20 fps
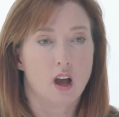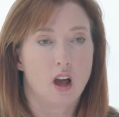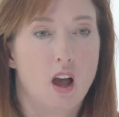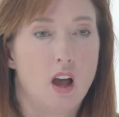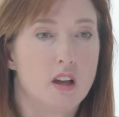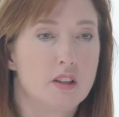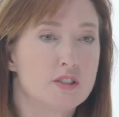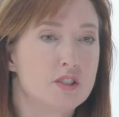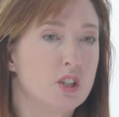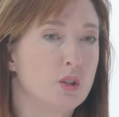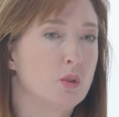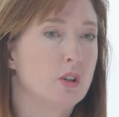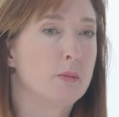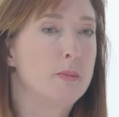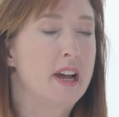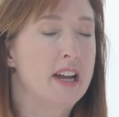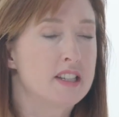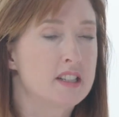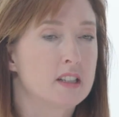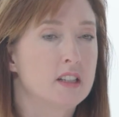Also, we're
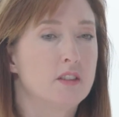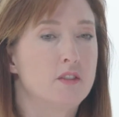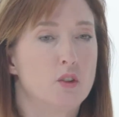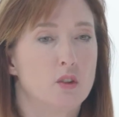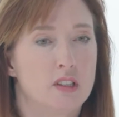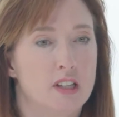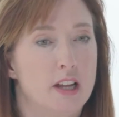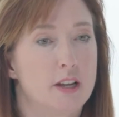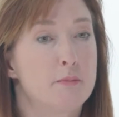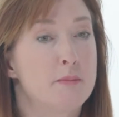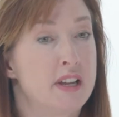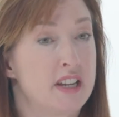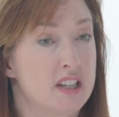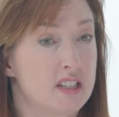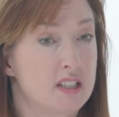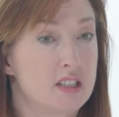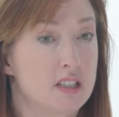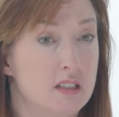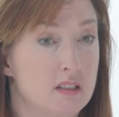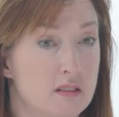about to give you a lot of
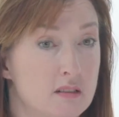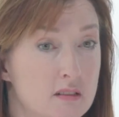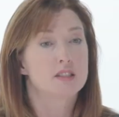medicine.